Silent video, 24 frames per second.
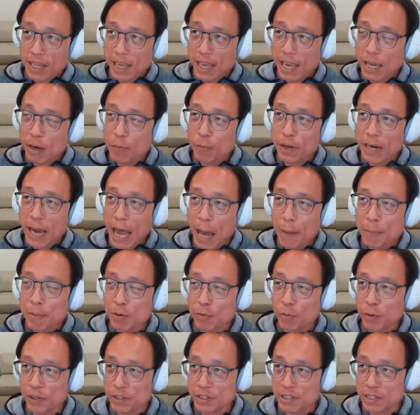And what happened
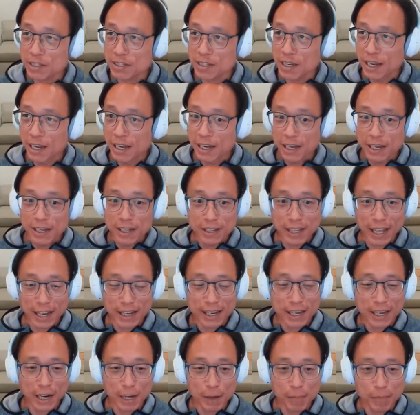was is
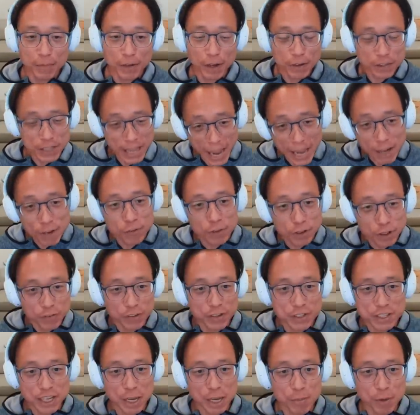like um, a handful of
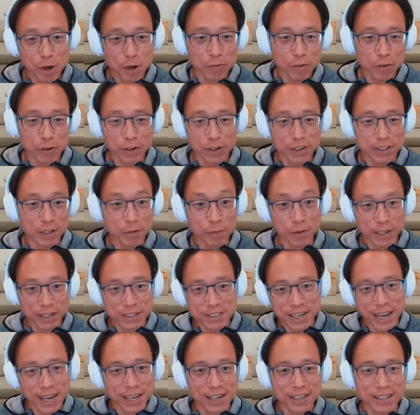us came over and they were
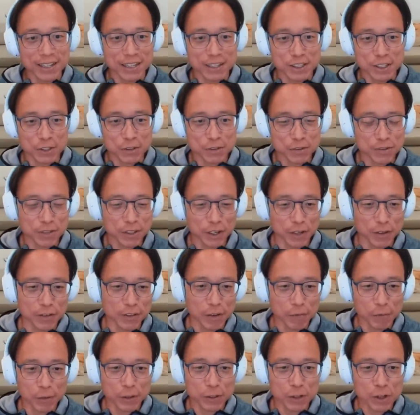excited that this, you know,
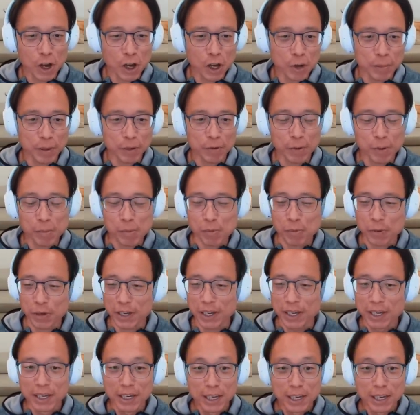that we could talk about Web3.